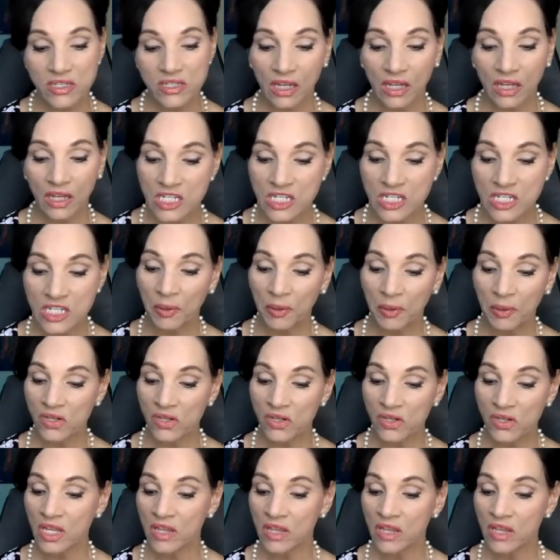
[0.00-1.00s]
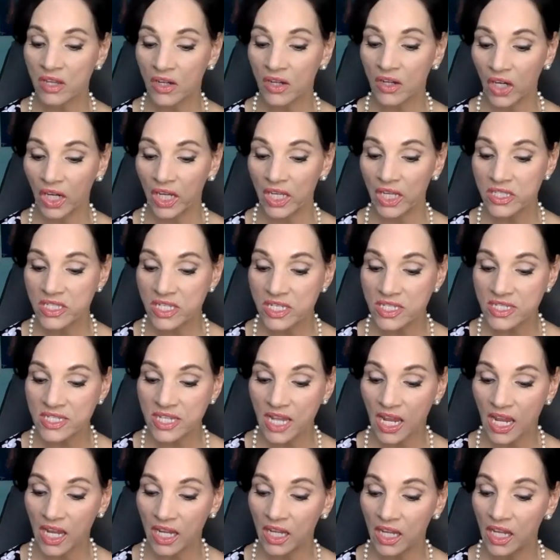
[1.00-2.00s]
And I, I don't think it's a conspiracy
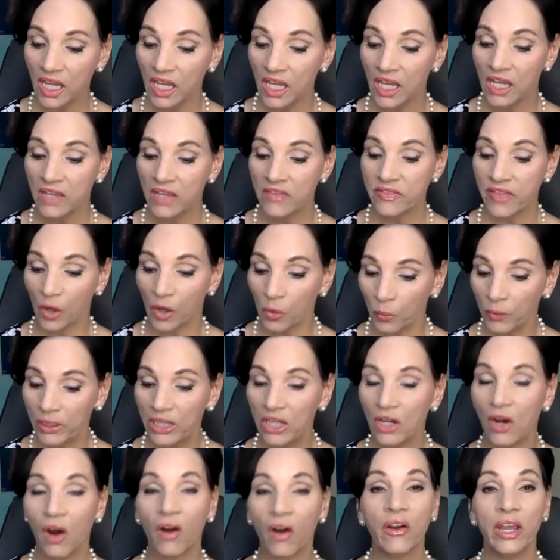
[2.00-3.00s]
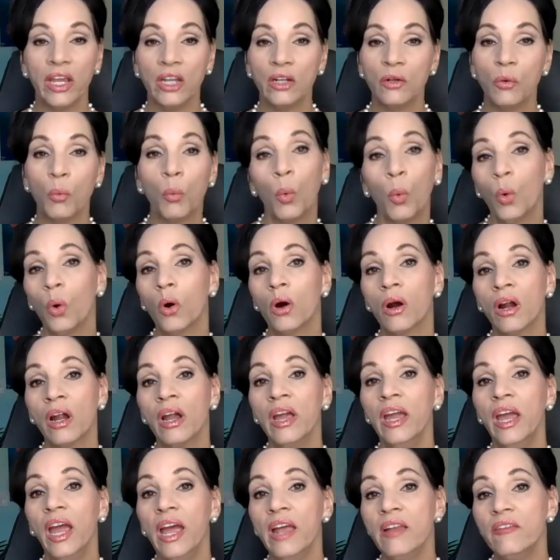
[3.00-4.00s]
theory to say that we are in a war,
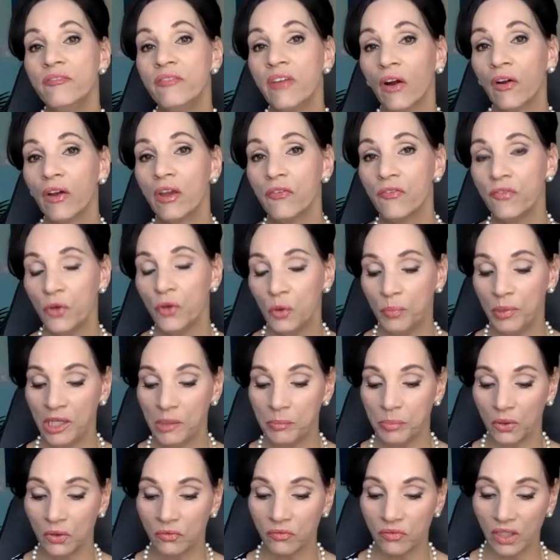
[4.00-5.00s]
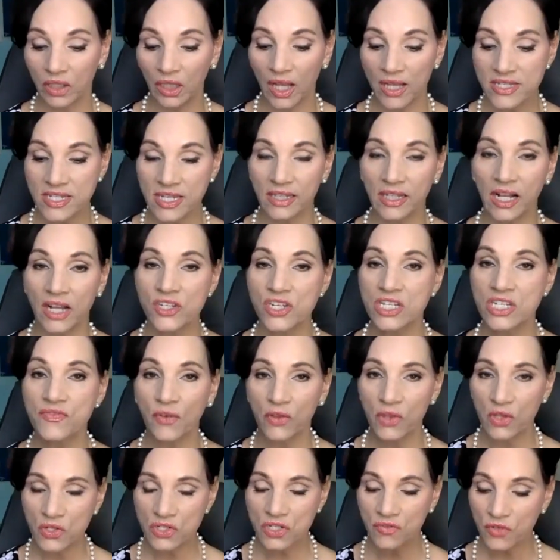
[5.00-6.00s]
and very few people realize it. I just, for those
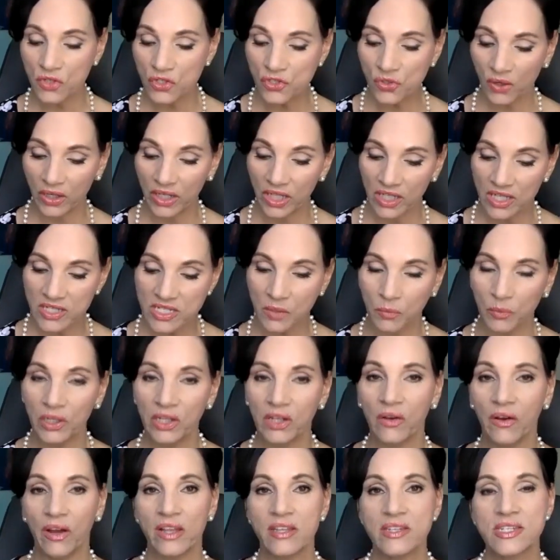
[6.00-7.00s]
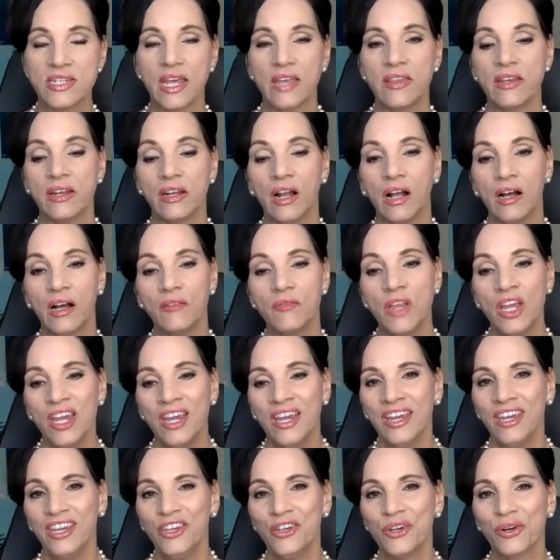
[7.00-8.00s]
of you joining us, I want to go ahead and say that uh,
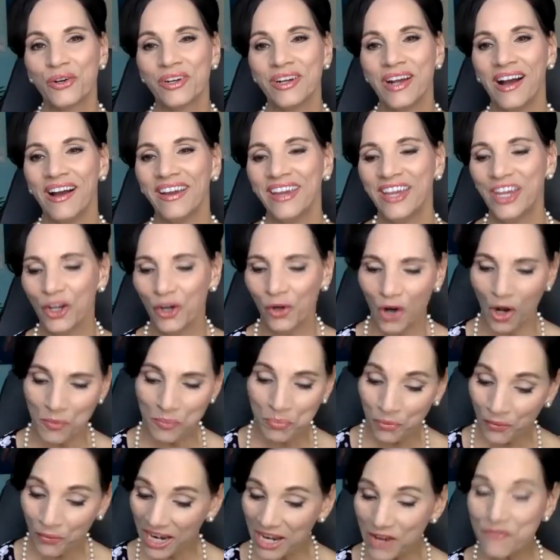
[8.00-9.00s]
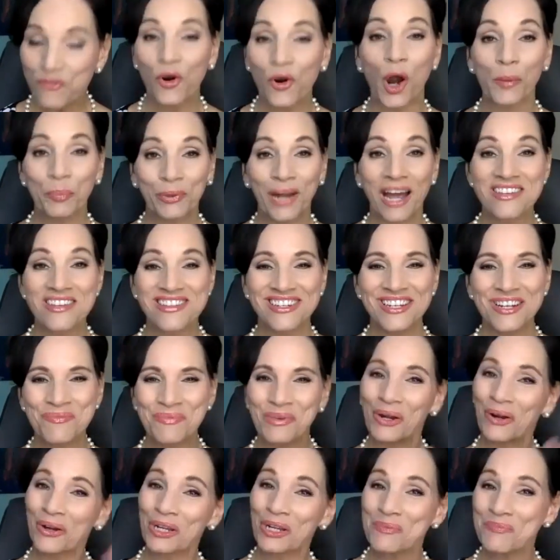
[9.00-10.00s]
you're uh, here on Pray for Our President. We are going
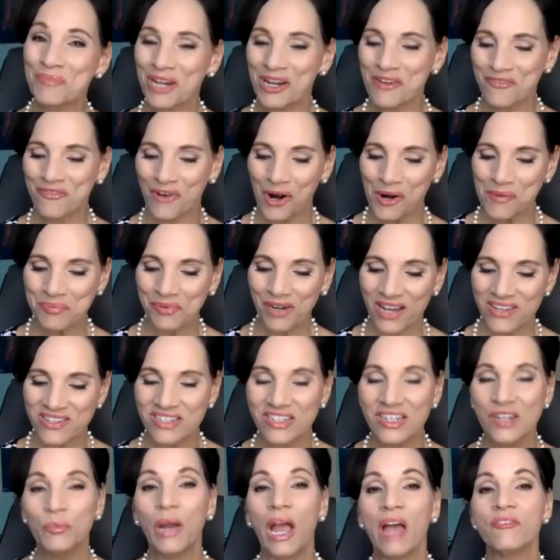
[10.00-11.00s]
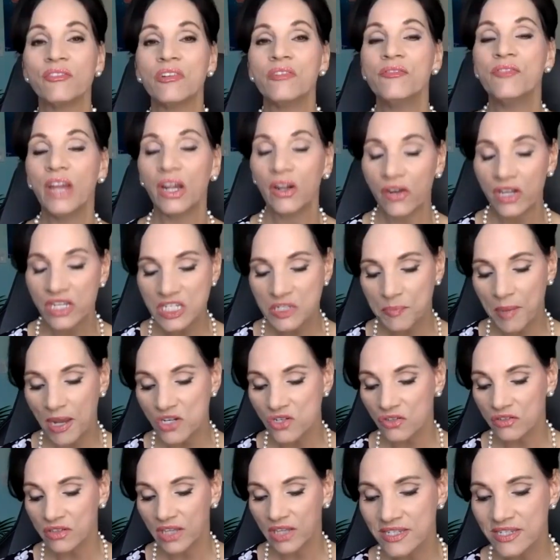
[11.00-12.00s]
to pray for our president. We have a very special
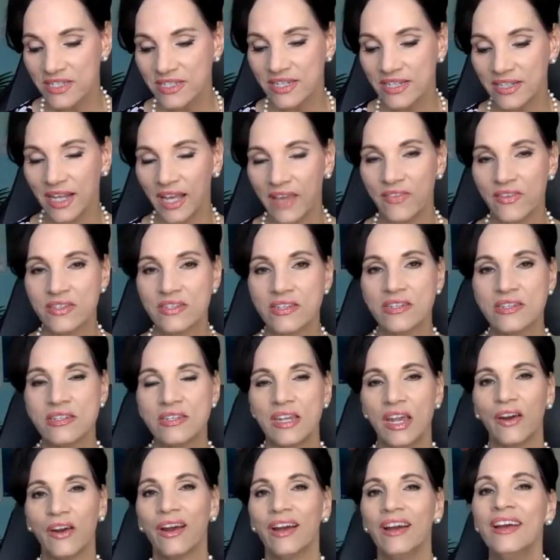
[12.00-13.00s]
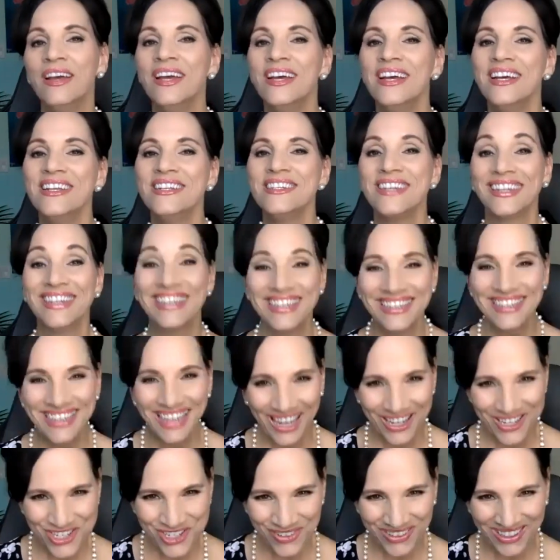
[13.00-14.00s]
guest This is Siera
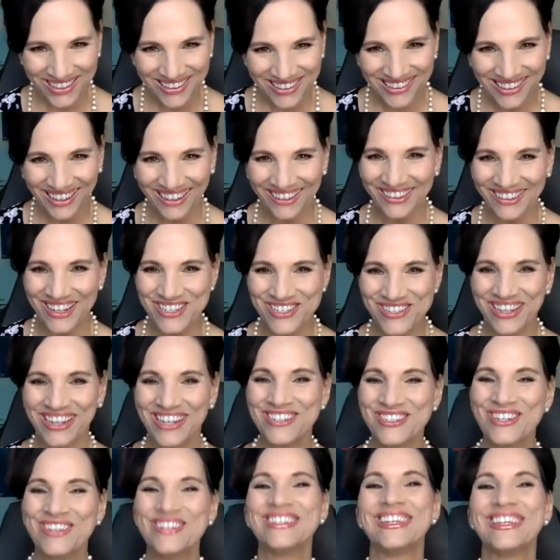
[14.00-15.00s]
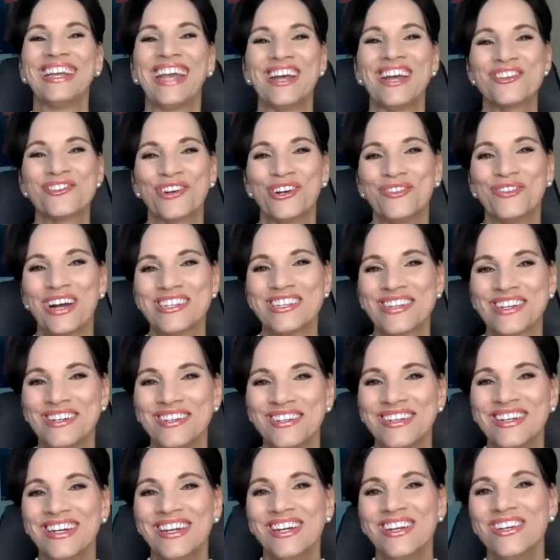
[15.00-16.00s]
Taketchera. How did I do? I did Taketchera Russell.
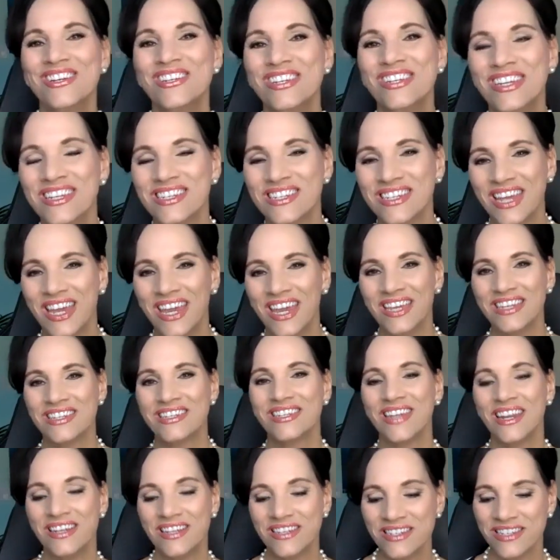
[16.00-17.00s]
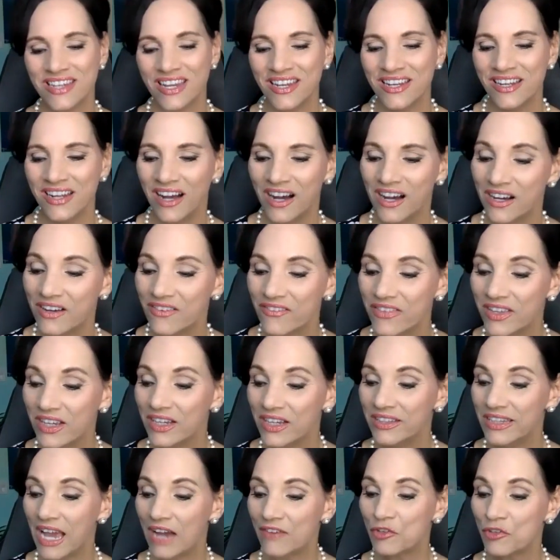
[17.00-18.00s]
She's a citizen of the
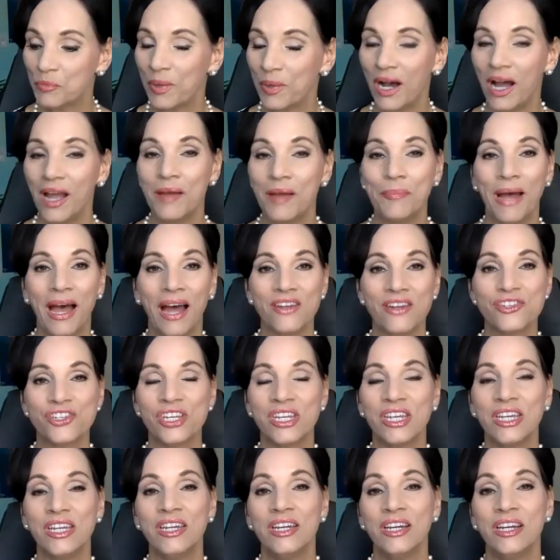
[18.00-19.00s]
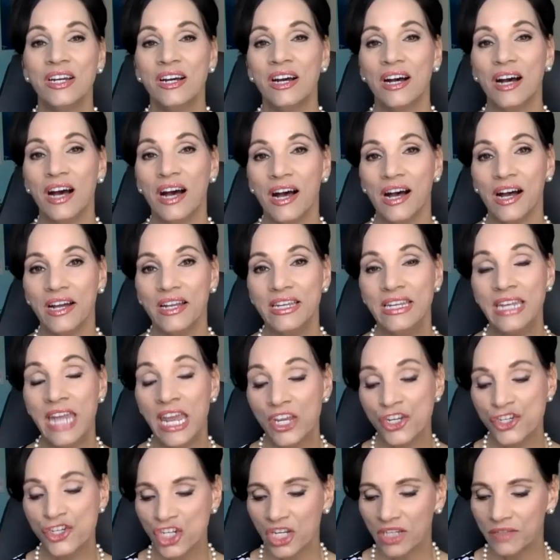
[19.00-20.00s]
Yavapai Apache uh,
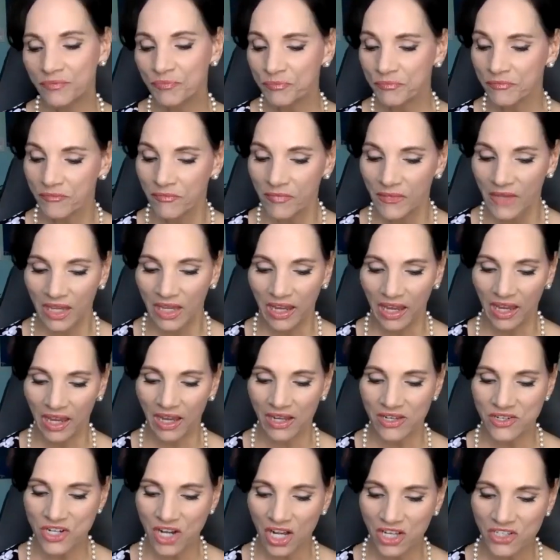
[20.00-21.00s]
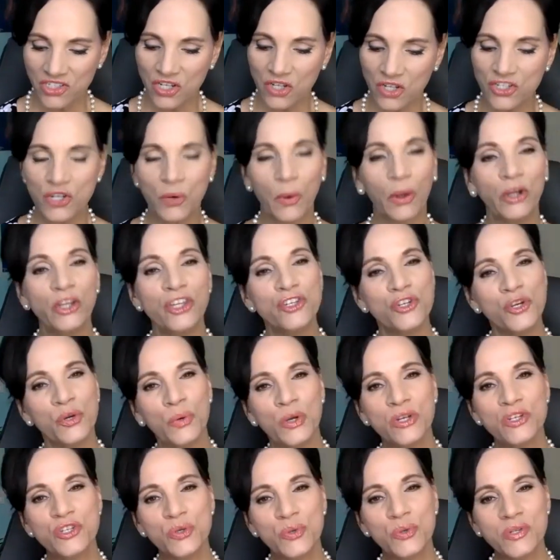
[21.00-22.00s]
Nation. And also, so are you
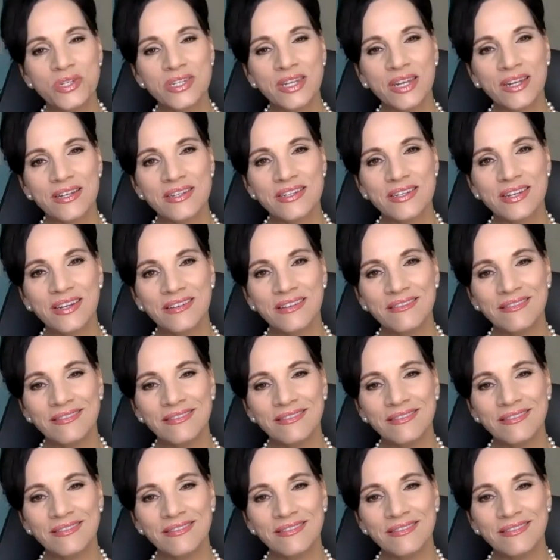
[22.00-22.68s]
a dual citizen?